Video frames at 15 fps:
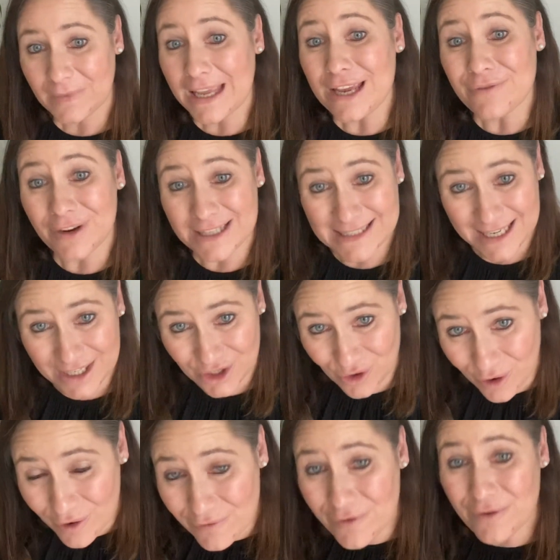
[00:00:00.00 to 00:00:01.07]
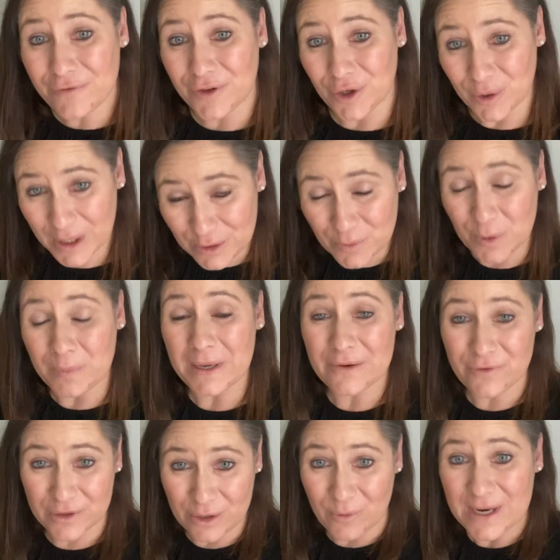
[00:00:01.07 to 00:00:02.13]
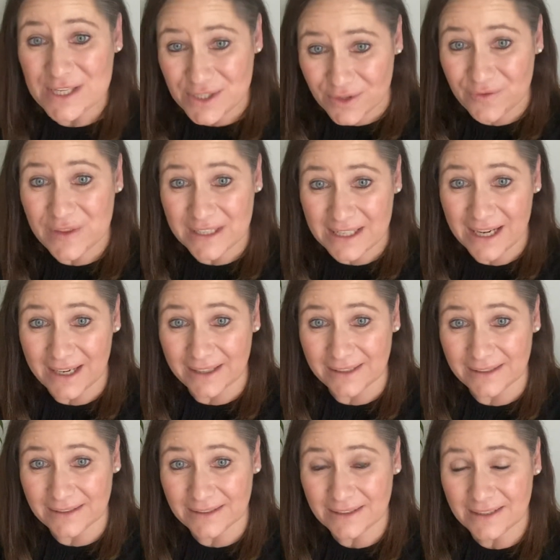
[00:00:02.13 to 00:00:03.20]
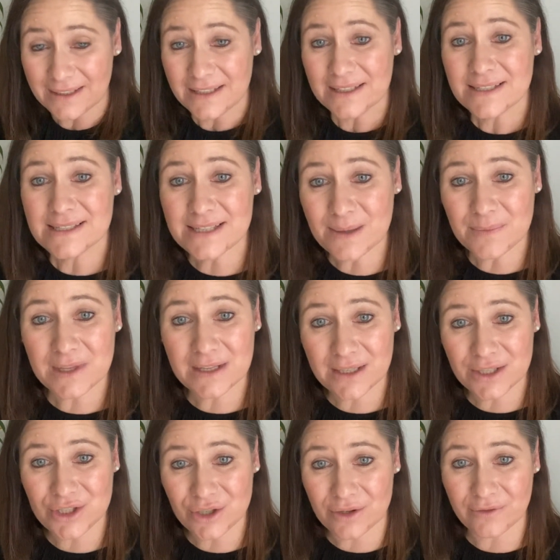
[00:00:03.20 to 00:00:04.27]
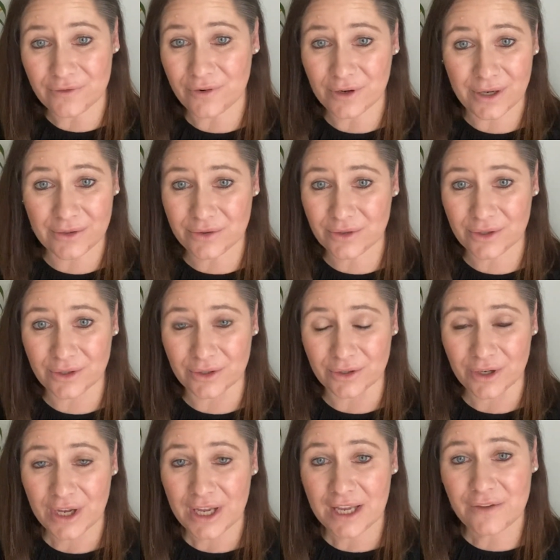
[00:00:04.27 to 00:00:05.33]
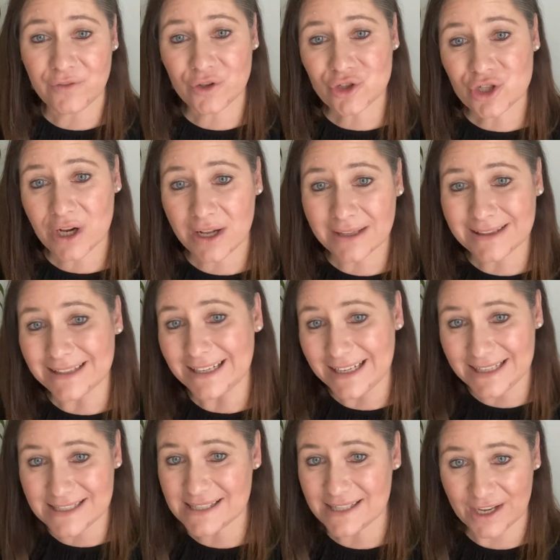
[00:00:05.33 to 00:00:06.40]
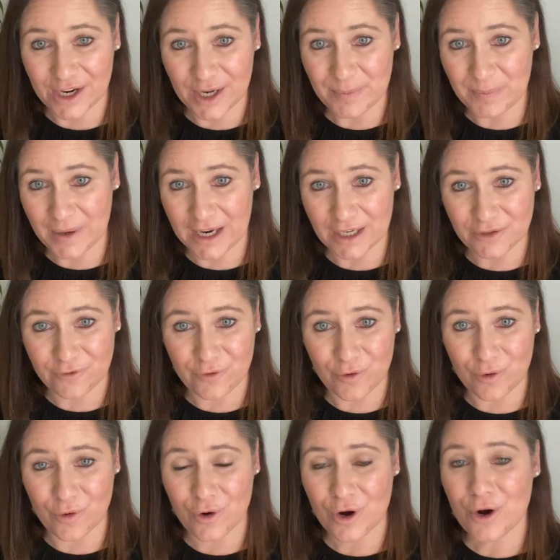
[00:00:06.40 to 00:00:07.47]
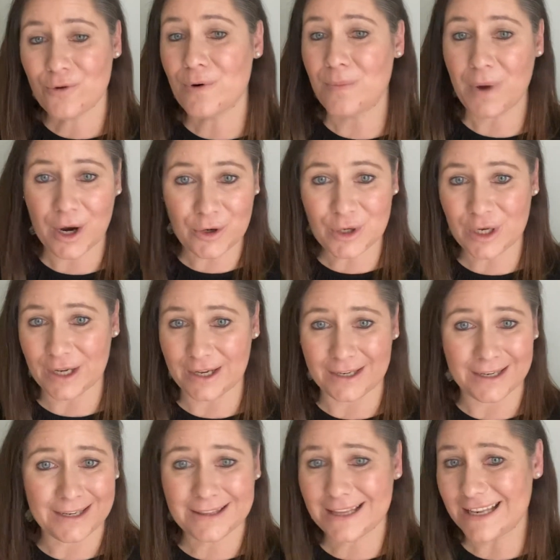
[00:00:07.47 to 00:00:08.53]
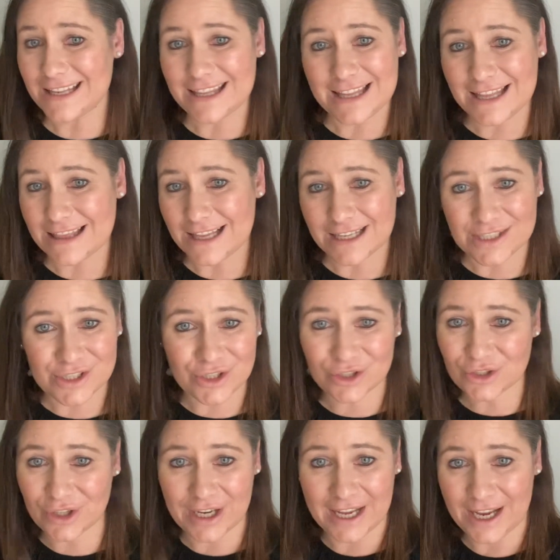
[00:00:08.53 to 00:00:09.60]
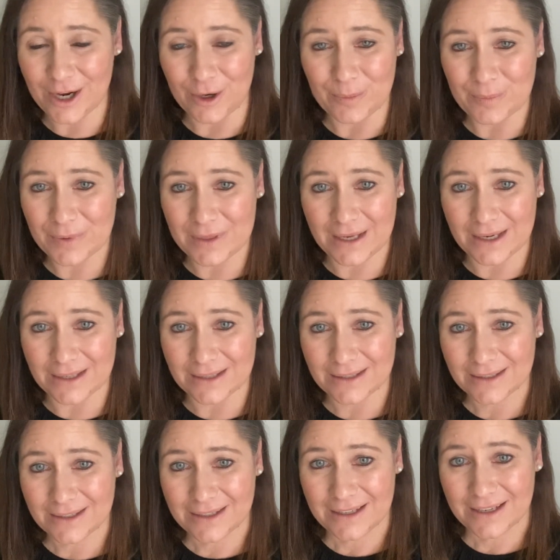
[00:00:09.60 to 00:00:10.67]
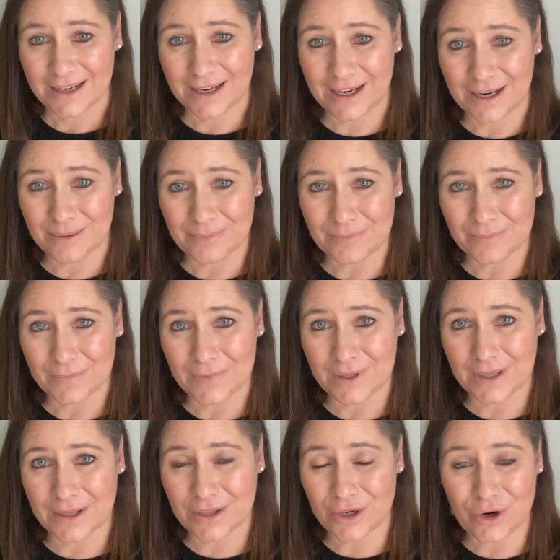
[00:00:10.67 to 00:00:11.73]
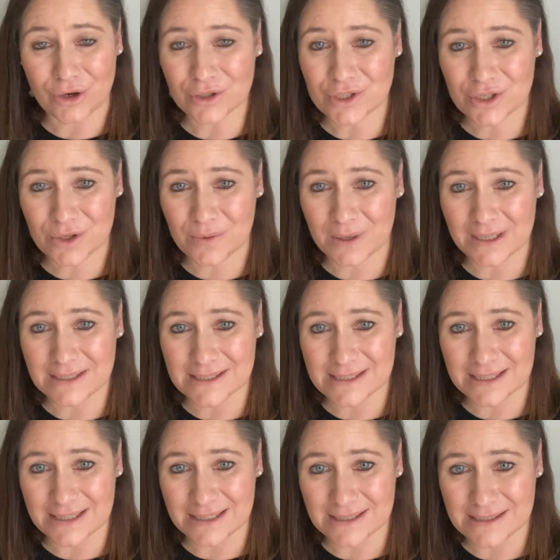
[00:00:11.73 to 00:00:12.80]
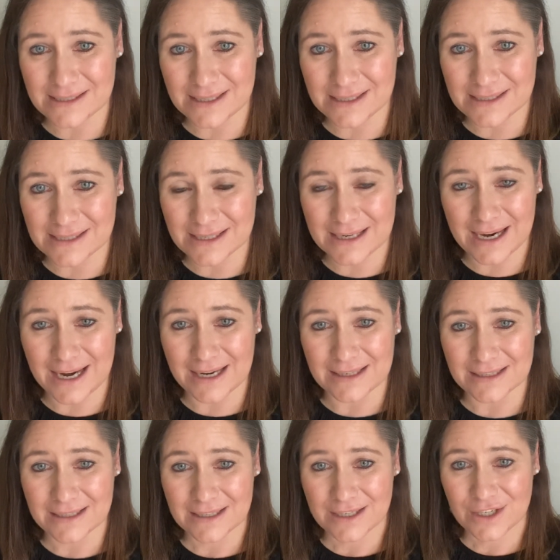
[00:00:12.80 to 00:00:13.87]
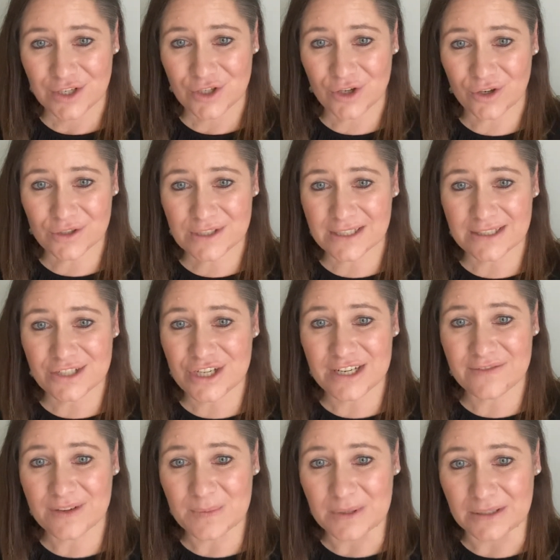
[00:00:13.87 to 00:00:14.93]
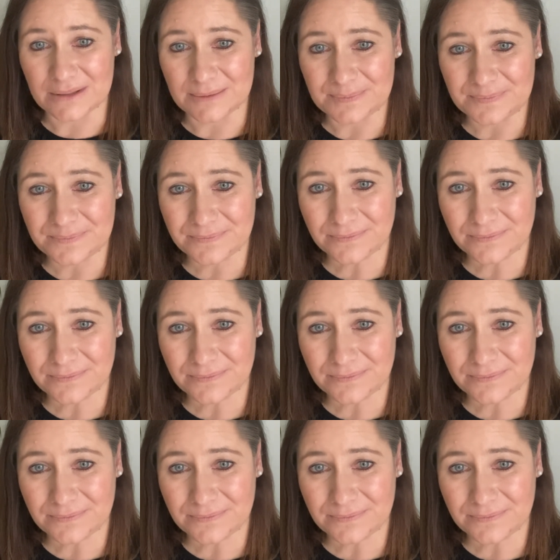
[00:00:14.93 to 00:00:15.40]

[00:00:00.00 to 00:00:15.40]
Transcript: if I take it off of you, it will be for the rest of the day. Something that you can follow through. If your child needs the iPad for remote learning, then that's not going to help. Then the consequence is again not achievable.